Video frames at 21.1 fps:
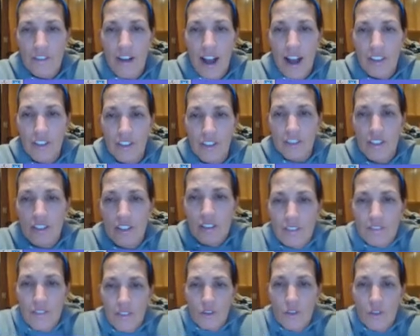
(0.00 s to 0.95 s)
factors,
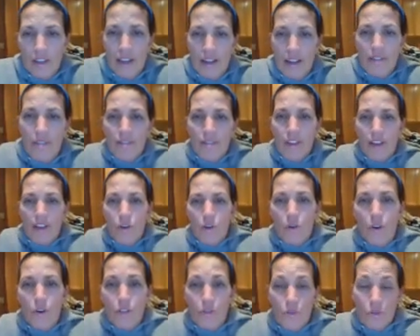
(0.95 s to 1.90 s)
okay?
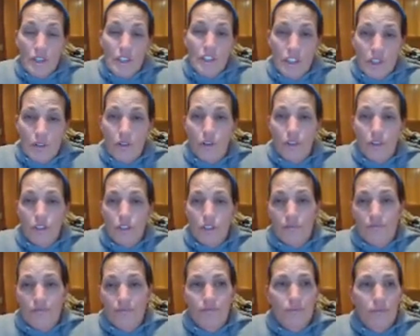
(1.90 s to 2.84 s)
Or 3 zeros,
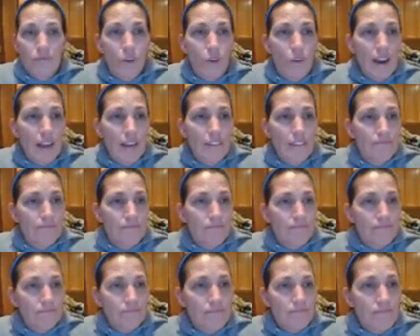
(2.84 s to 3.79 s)
all right?
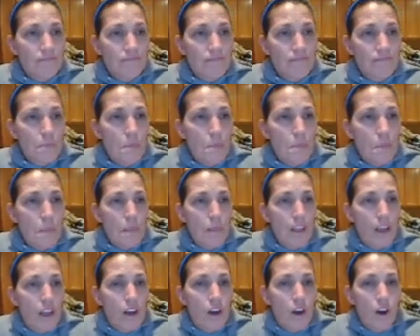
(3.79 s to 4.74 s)

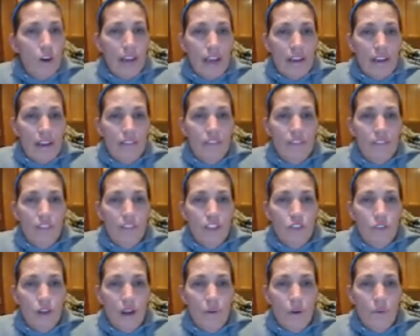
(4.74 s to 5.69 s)
Okay,
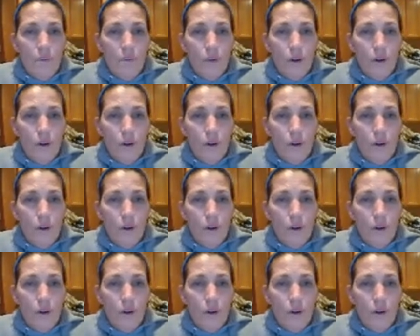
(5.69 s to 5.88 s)
let's try one